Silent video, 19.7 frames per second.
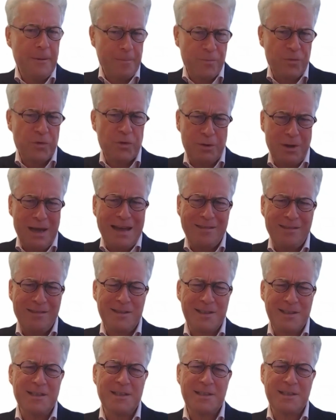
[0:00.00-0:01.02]

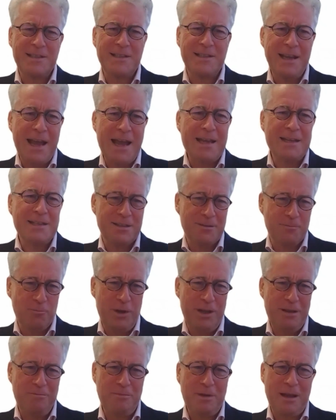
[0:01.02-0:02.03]
ethicists, yes, and we
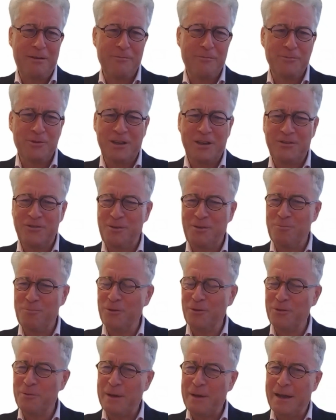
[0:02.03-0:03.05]
have Chandrima
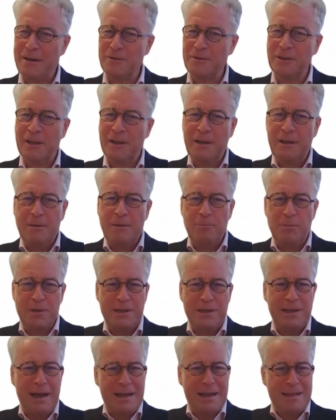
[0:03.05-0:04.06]
on the panel, but
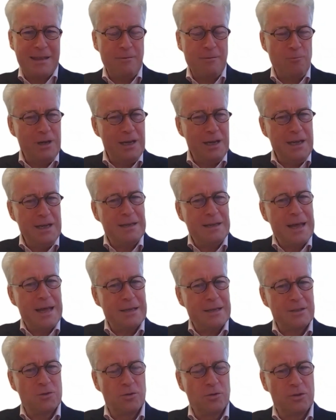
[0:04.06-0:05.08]
I think we need
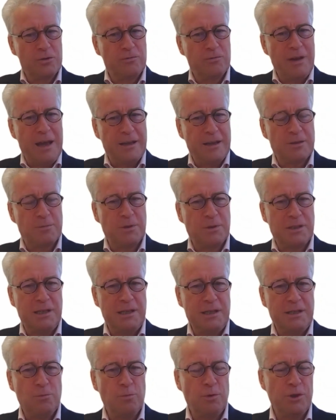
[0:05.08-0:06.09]
that sort of
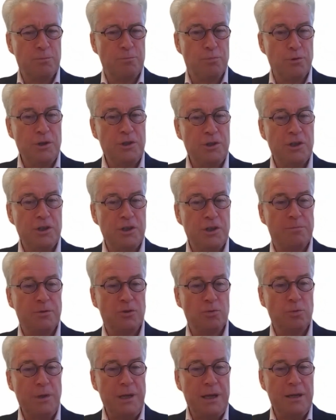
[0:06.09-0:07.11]
expertise which bridges
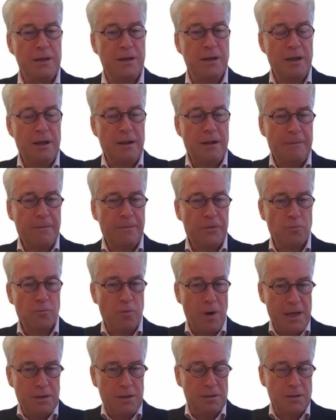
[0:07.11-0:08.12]
between the
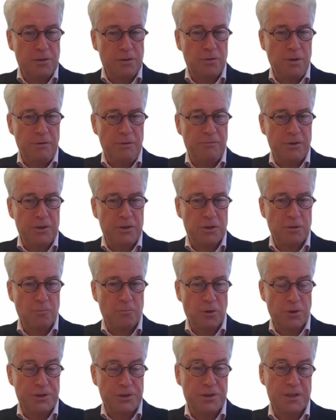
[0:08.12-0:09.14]
regulatory vision,
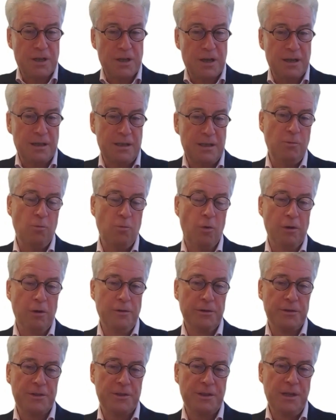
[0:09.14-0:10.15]
what society
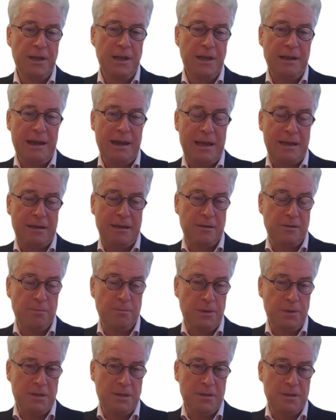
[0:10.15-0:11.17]
wants, and the
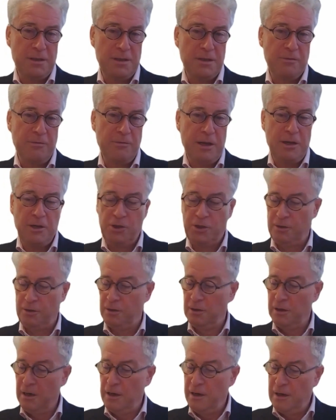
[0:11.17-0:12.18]
business innovation.
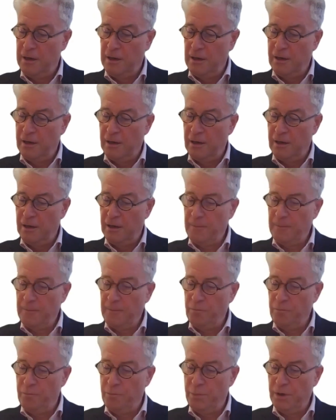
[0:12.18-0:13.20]

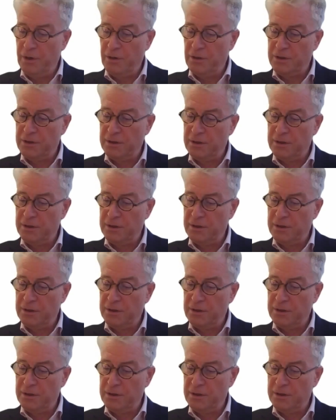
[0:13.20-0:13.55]
But